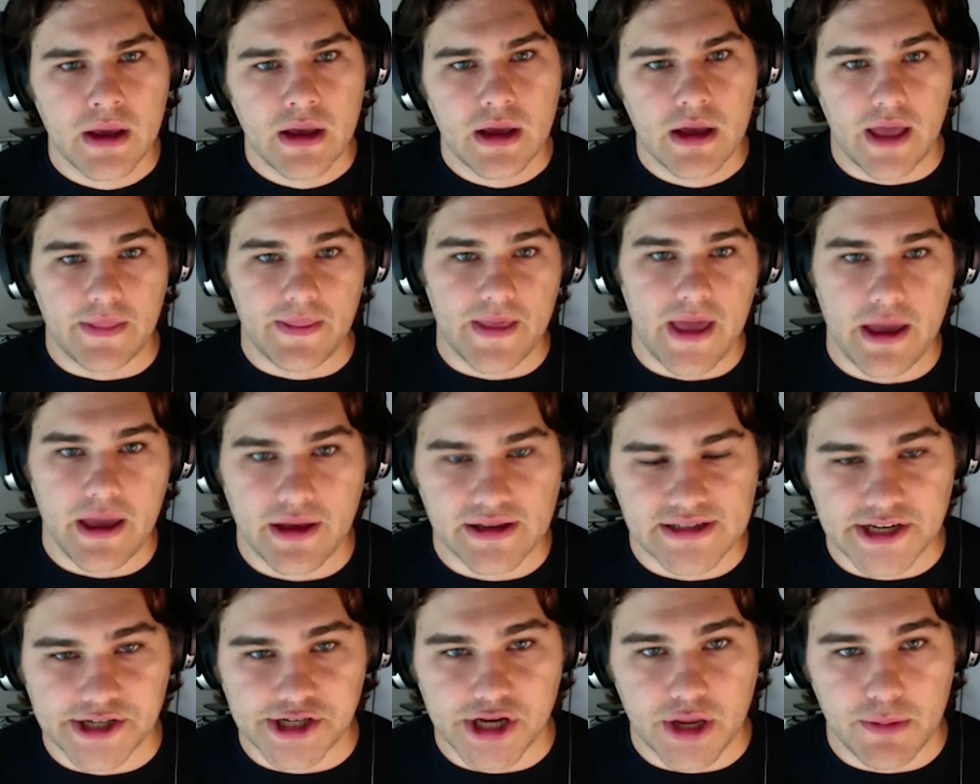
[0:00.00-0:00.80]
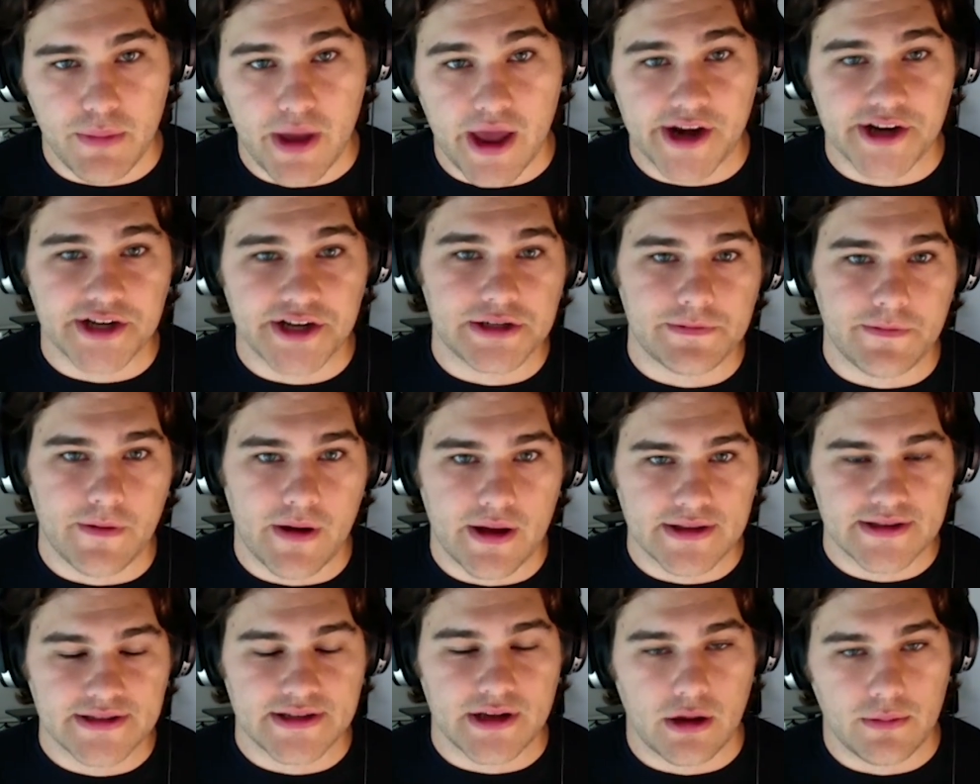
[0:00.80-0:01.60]
and they essentially manage
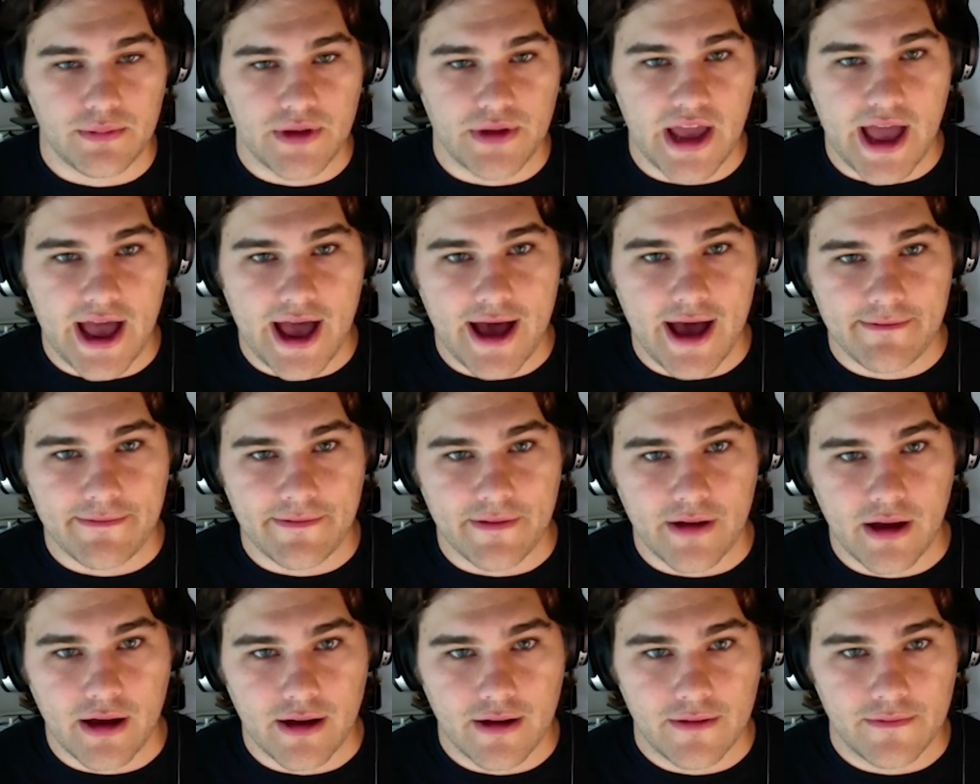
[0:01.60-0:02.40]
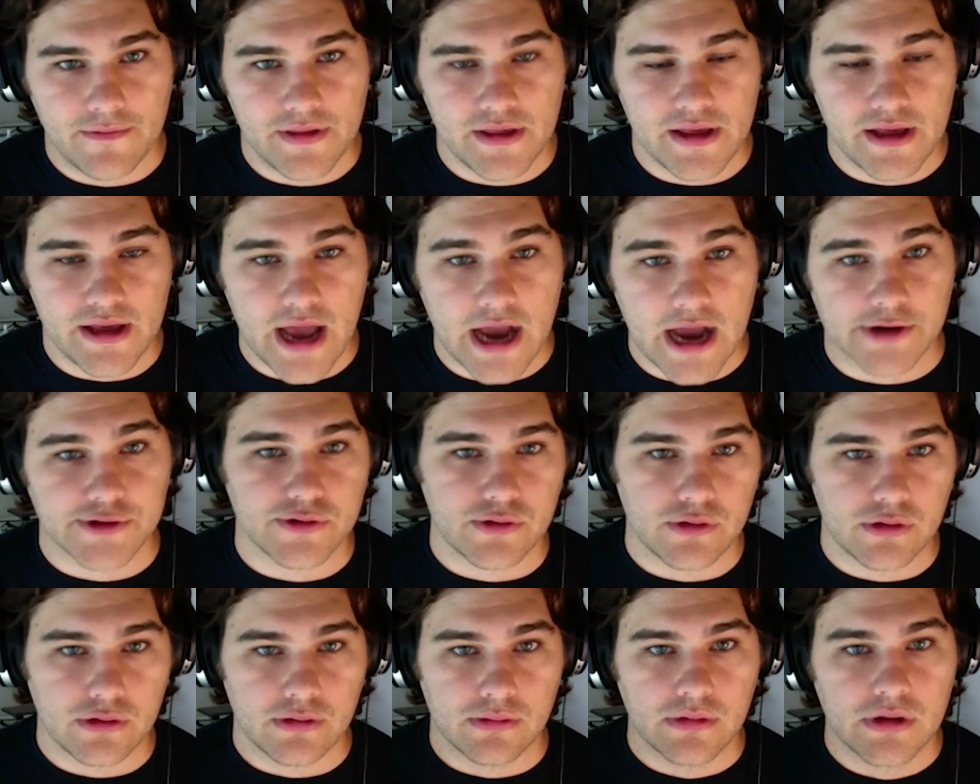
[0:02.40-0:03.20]
funds on behalf of the
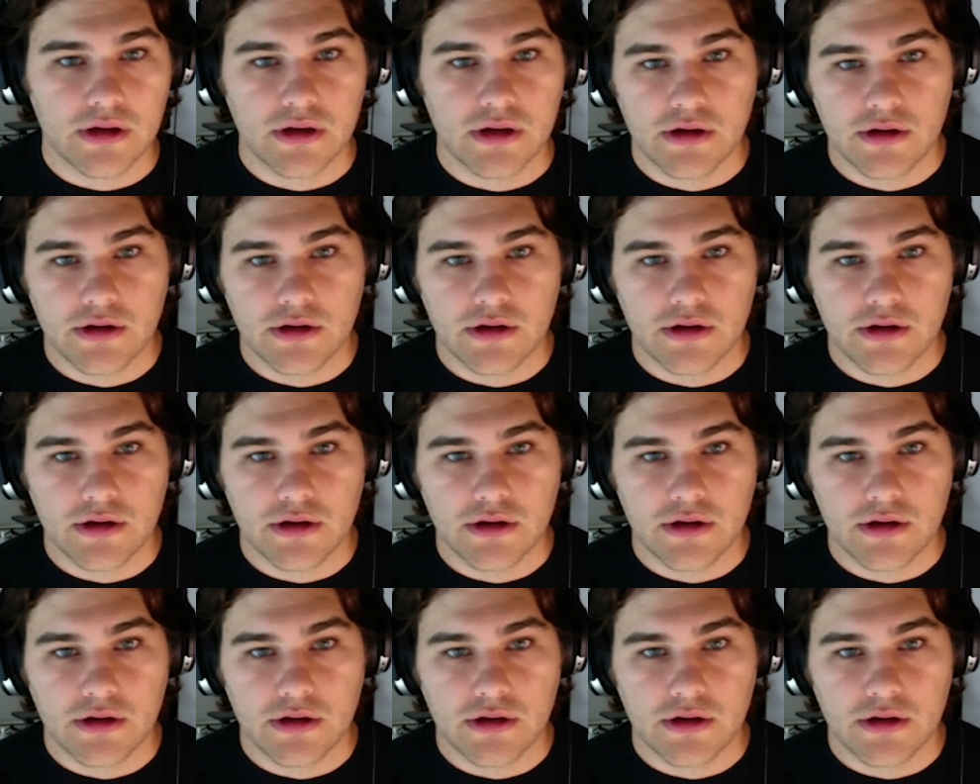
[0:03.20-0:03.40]
actual